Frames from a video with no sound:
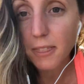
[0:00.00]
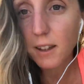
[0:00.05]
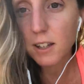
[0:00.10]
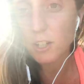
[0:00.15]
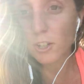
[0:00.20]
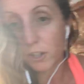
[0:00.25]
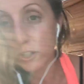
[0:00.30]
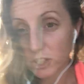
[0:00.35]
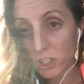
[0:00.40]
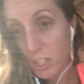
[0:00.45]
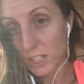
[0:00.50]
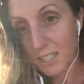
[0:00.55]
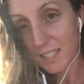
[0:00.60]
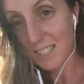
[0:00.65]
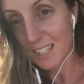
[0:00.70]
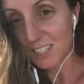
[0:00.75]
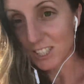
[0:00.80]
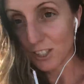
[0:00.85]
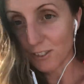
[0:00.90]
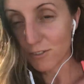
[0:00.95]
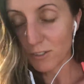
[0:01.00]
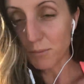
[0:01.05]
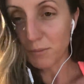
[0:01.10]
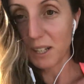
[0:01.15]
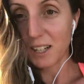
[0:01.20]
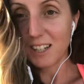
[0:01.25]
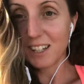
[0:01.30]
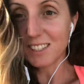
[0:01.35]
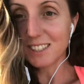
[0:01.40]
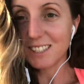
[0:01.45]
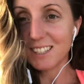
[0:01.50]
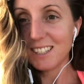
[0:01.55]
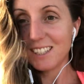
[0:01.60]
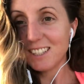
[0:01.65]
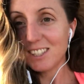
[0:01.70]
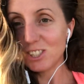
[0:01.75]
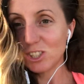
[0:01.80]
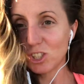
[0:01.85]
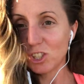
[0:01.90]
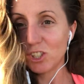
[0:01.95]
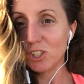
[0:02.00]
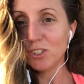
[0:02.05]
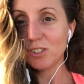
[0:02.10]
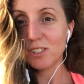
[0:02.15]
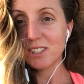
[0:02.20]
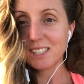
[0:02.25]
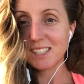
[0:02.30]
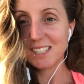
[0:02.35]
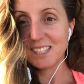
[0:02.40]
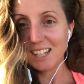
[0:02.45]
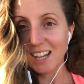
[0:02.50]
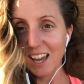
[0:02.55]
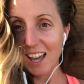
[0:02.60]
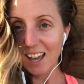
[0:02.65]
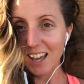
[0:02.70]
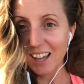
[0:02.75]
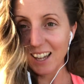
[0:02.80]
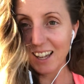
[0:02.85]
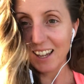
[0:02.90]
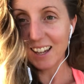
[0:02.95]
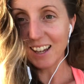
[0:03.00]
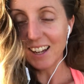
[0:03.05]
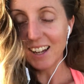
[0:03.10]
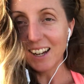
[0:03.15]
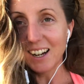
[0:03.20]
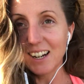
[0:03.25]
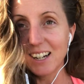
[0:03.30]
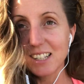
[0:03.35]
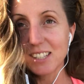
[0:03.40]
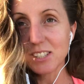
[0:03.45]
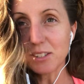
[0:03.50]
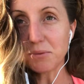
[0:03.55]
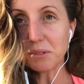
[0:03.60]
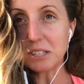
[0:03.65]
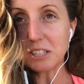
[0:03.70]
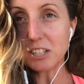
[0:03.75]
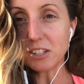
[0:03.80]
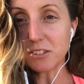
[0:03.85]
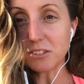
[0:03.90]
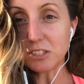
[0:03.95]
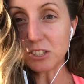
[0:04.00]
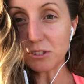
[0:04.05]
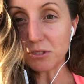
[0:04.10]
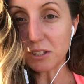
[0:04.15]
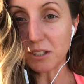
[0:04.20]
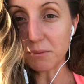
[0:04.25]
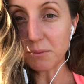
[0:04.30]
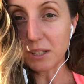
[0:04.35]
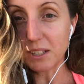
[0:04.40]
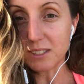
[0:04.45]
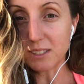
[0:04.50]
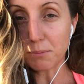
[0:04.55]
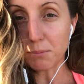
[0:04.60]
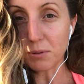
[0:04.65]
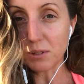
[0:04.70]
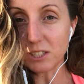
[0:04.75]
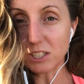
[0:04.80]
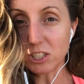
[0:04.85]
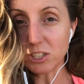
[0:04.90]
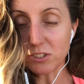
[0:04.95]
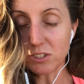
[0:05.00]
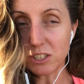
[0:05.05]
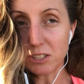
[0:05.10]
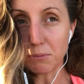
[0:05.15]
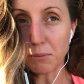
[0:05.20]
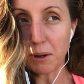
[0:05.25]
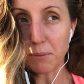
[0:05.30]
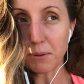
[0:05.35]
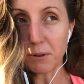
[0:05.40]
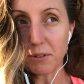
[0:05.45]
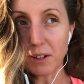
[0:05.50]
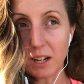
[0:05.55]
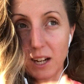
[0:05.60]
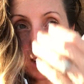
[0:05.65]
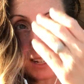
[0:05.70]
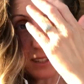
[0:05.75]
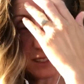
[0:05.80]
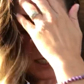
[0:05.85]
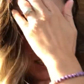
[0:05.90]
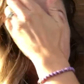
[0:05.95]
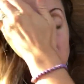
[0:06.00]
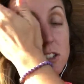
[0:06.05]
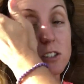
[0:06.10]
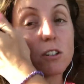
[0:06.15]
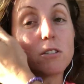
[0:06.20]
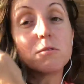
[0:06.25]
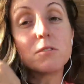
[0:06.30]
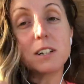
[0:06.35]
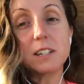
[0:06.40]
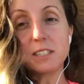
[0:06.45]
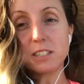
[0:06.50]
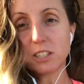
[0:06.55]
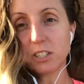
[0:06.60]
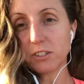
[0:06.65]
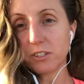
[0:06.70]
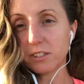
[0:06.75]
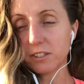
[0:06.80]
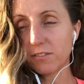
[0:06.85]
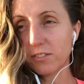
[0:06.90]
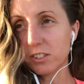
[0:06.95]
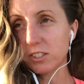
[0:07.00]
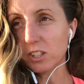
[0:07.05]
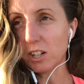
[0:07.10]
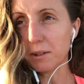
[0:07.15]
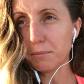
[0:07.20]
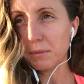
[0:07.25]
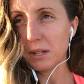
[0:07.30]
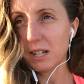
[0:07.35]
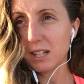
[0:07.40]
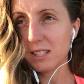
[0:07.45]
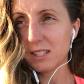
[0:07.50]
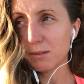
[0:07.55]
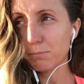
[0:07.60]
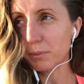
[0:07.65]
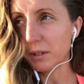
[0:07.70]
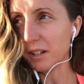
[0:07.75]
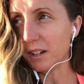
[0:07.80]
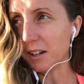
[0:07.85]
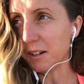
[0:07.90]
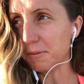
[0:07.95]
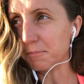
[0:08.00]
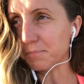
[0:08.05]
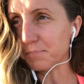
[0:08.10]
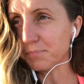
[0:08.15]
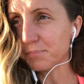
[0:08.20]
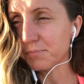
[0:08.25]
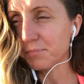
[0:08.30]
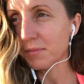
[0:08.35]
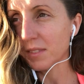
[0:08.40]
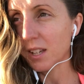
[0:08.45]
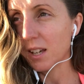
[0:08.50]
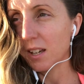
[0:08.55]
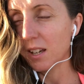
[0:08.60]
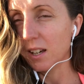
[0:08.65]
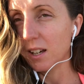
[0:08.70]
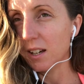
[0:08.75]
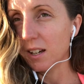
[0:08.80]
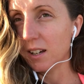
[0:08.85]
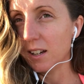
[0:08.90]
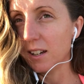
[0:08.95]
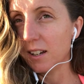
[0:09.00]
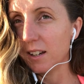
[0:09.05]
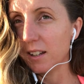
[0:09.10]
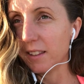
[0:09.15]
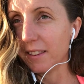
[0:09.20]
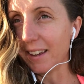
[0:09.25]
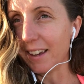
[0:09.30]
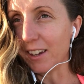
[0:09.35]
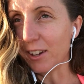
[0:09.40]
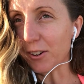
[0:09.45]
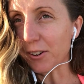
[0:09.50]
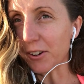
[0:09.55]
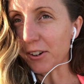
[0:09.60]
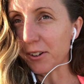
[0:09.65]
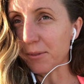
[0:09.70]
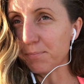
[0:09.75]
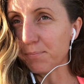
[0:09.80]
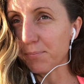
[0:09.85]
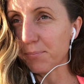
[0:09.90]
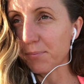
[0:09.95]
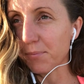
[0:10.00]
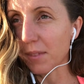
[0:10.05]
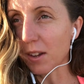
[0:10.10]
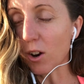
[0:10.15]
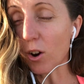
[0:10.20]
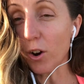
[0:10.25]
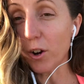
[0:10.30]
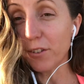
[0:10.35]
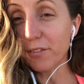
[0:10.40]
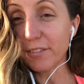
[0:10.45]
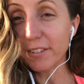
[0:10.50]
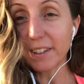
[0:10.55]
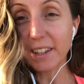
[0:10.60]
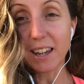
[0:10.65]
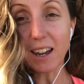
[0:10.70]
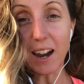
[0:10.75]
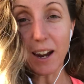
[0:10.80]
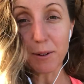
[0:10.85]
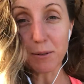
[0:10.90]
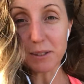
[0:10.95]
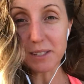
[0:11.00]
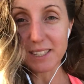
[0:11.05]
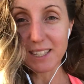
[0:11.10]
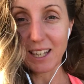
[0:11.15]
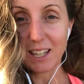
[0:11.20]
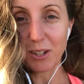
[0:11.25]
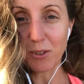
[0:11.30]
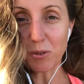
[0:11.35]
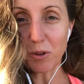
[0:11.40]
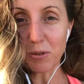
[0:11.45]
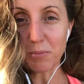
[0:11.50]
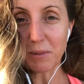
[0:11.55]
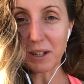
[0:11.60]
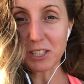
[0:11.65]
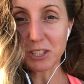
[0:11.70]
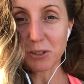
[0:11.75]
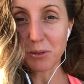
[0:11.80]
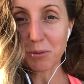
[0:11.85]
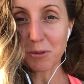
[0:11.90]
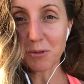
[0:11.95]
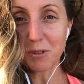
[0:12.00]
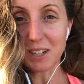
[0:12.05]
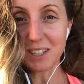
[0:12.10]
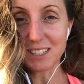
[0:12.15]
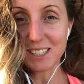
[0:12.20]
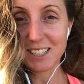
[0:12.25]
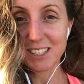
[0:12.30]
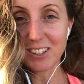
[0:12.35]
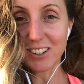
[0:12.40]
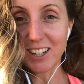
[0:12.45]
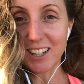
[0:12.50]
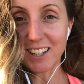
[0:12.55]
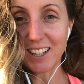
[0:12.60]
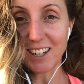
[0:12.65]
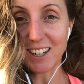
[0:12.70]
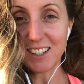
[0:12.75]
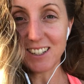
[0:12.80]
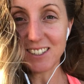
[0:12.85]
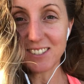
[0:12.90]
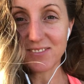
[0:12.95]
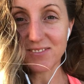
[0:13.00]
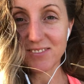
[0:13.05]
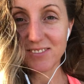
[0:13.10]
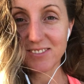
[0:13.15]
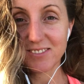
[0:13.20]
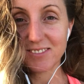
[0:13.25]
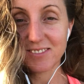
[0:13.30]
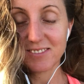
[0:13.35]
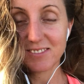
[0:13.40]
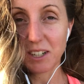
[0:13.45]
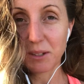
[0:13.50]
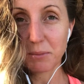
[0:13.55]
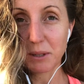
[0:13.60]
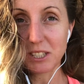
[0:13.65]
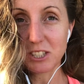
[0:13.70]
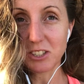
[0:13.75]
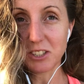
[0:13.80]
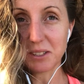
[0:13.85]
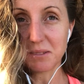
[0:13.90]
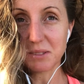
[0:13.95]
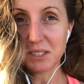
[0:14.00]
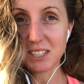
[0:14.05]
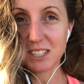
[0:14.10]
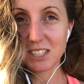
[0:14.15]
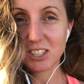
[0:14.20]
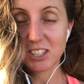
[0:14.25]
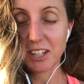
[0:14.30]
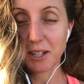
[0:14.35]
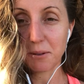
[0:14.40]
coaching session from here because it is Tuesday. So I'm going to go and do it because I'm pretty sure she might be ringing because I did not ring to go for 9 minutes. But there you go. Hopefully I will see you on my trip around Australia, my Big Dreams